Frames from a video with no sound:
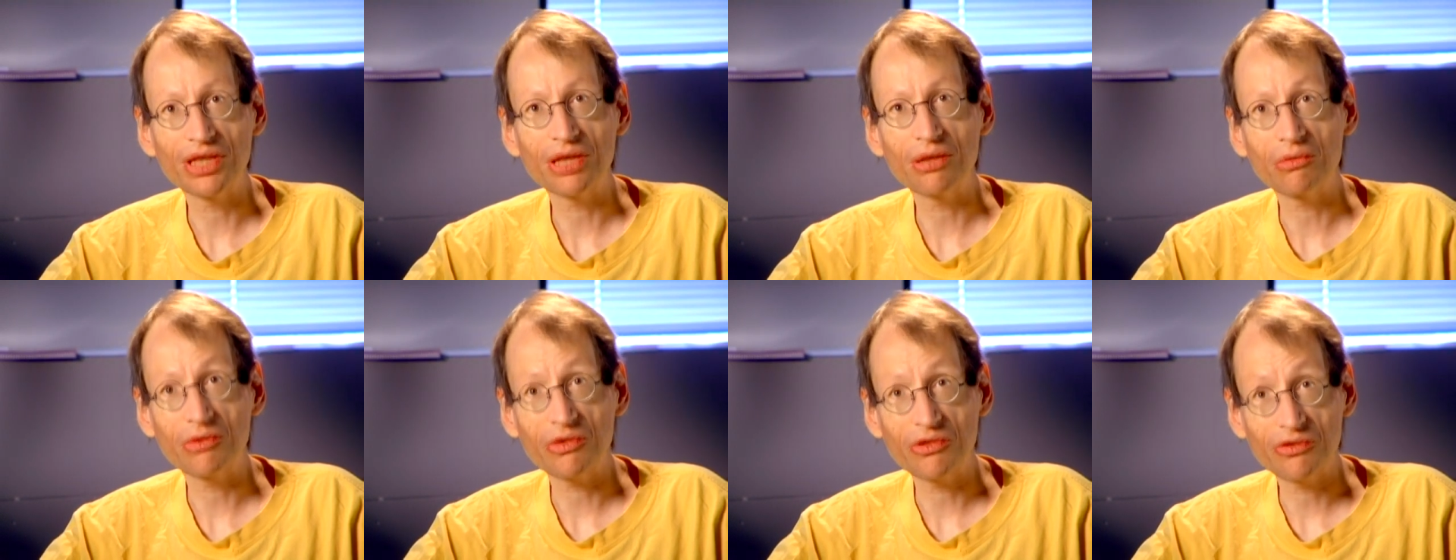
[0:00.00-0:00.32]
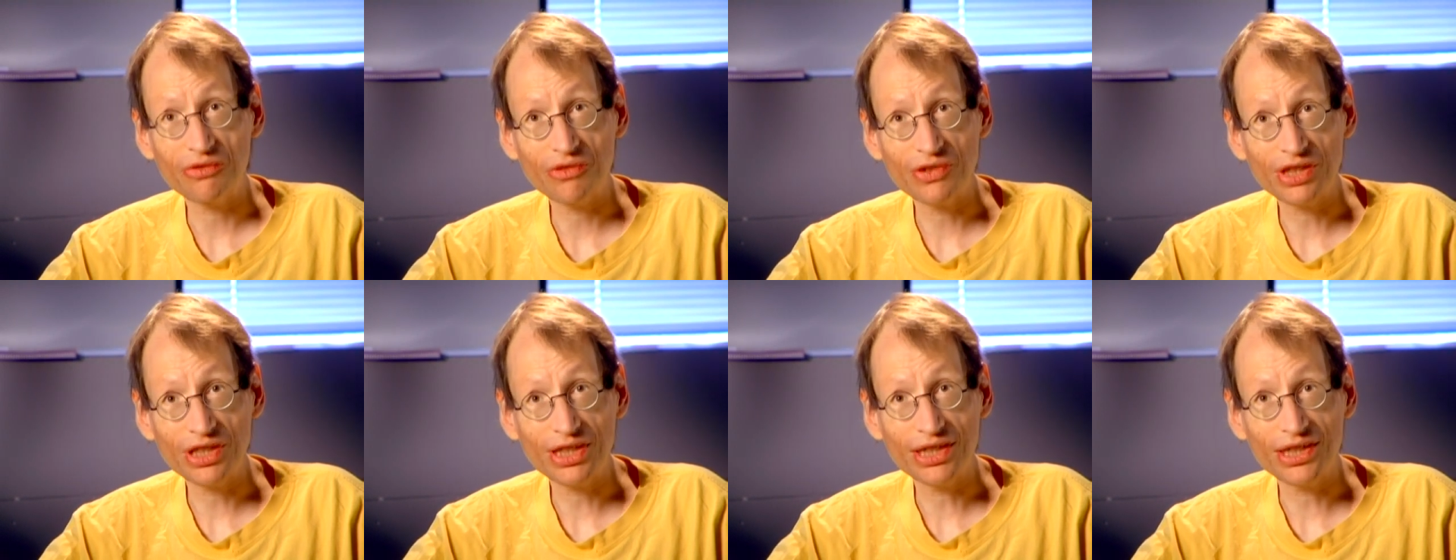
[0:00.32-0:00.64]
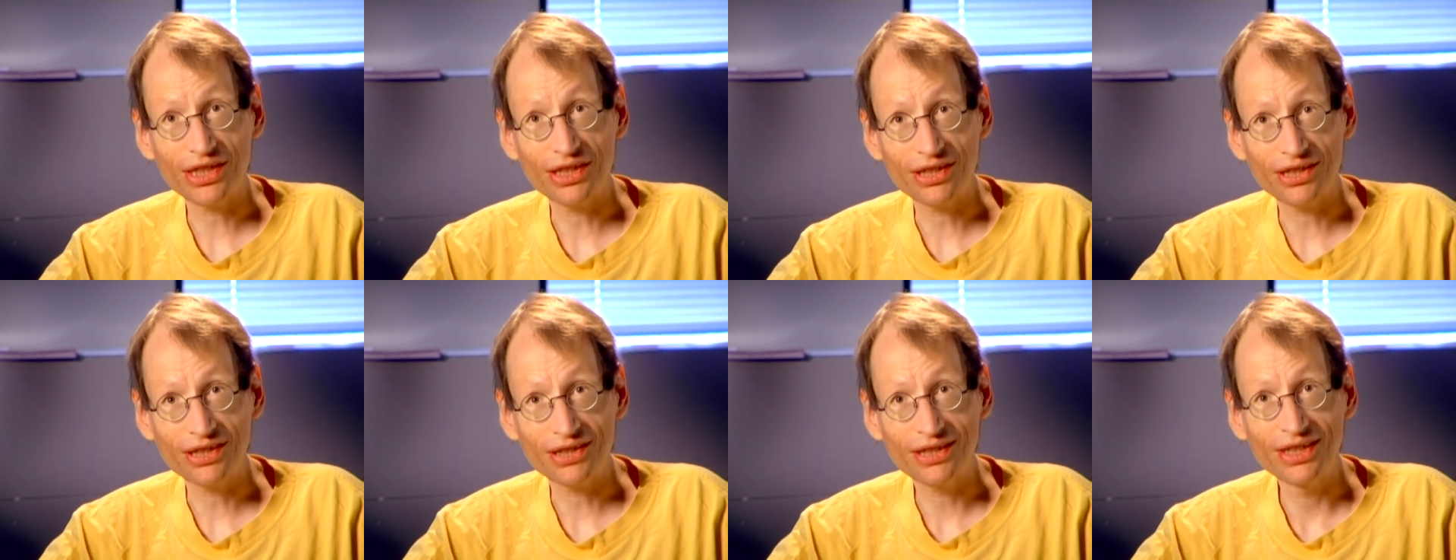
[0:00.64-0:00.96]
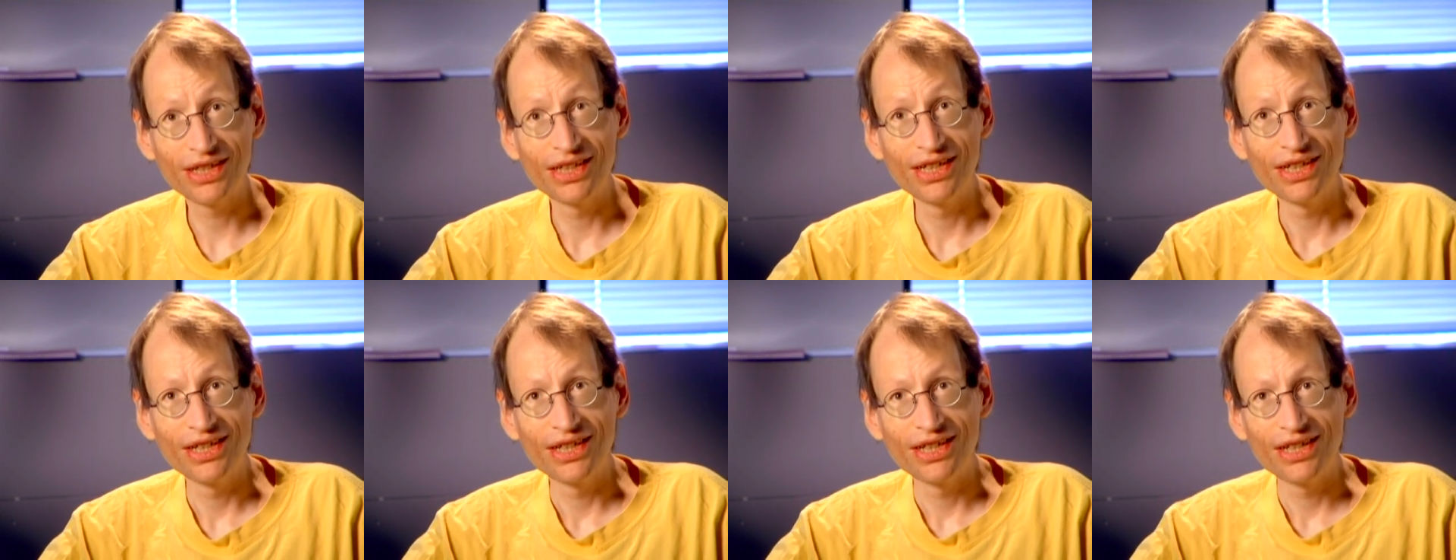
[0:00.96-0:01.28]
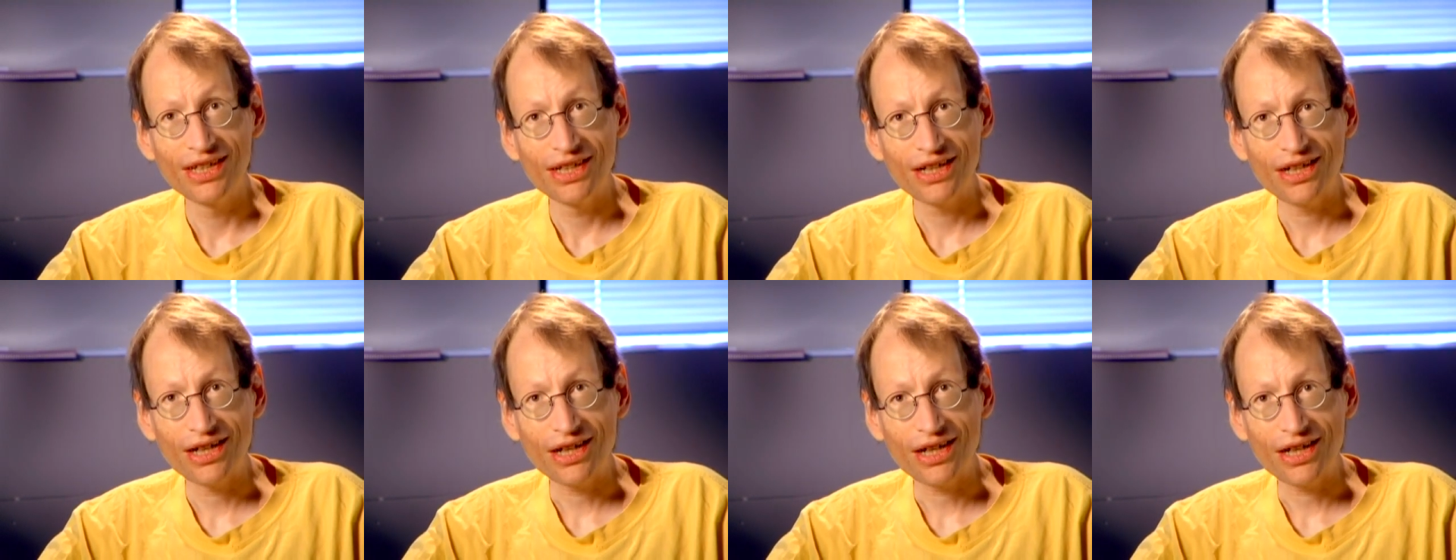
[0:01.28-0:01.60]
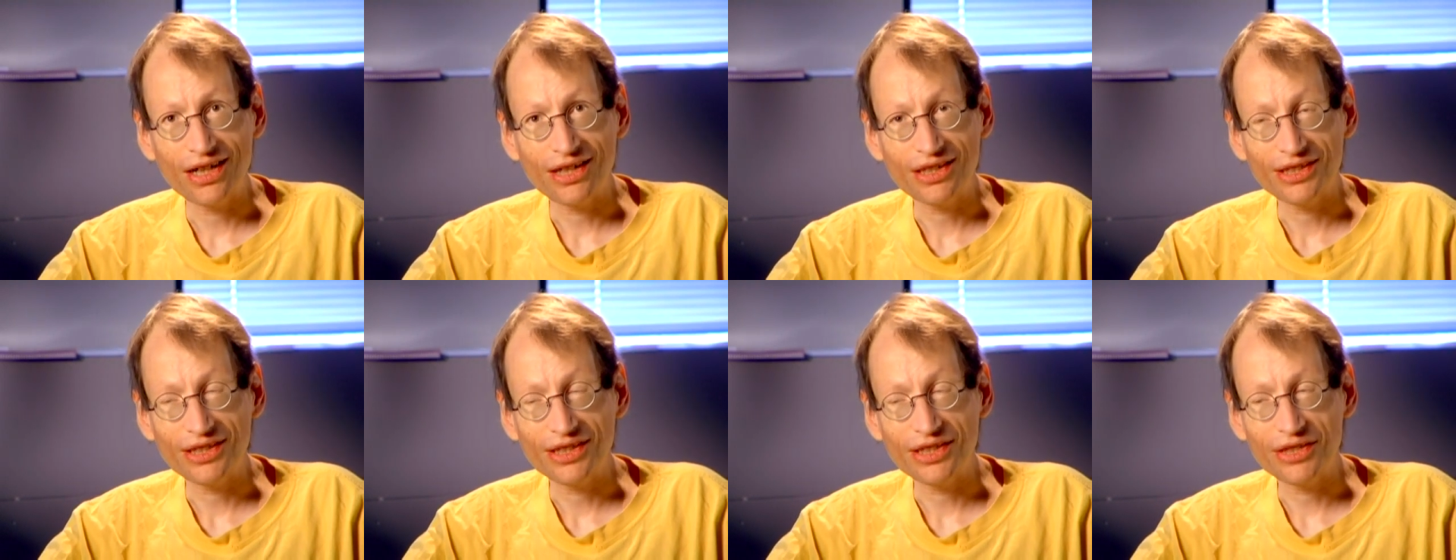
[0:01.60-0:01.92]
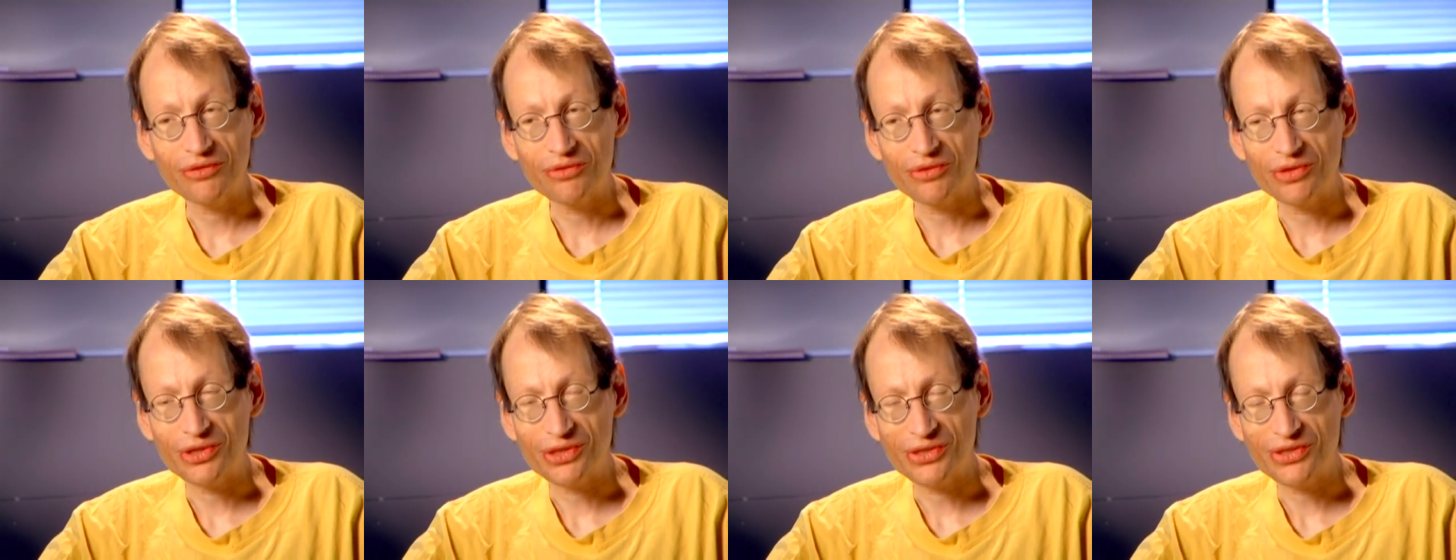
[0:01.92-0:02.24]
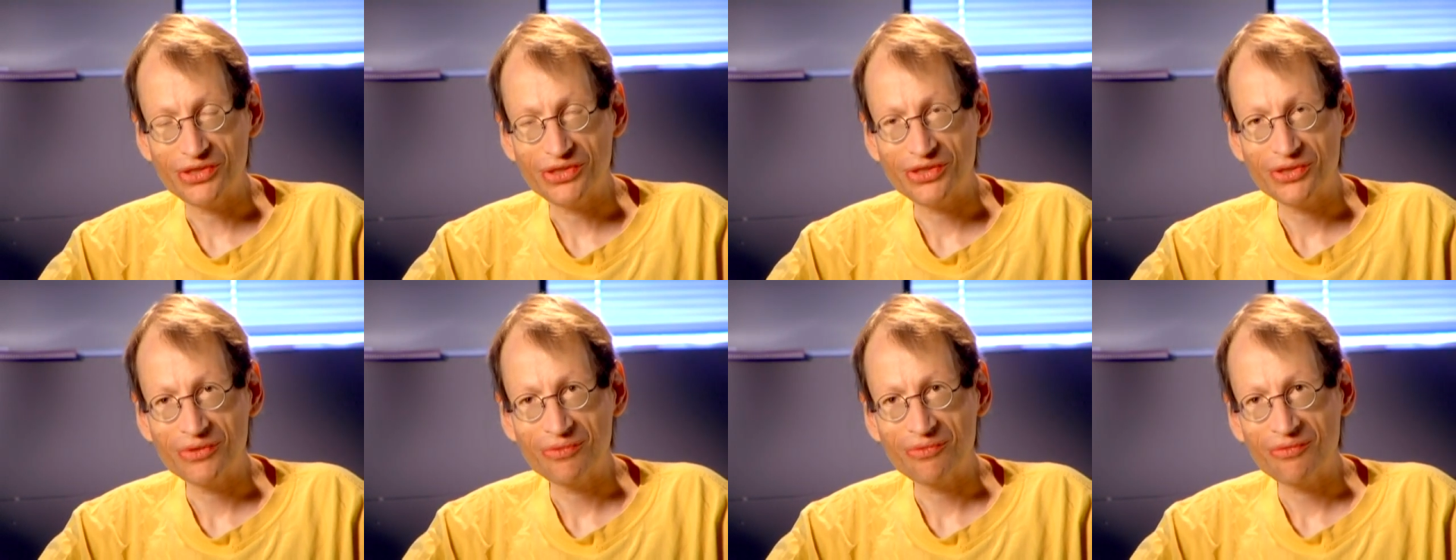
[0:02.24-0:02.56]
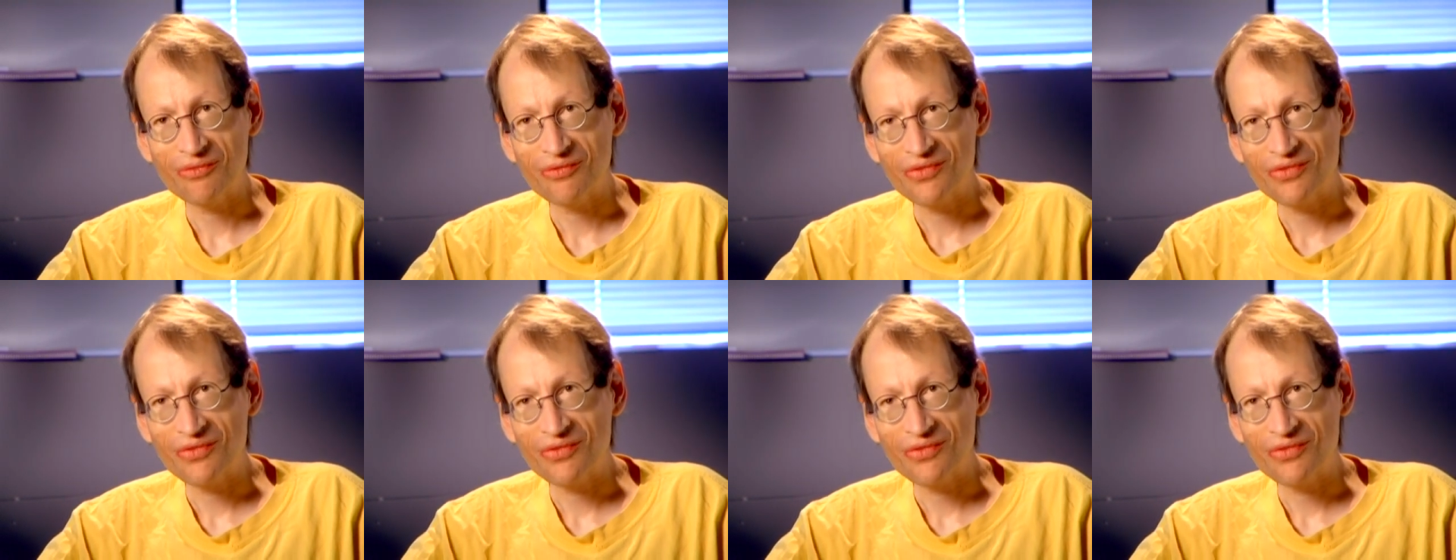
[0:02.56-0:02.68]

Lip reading: hemophilia livers.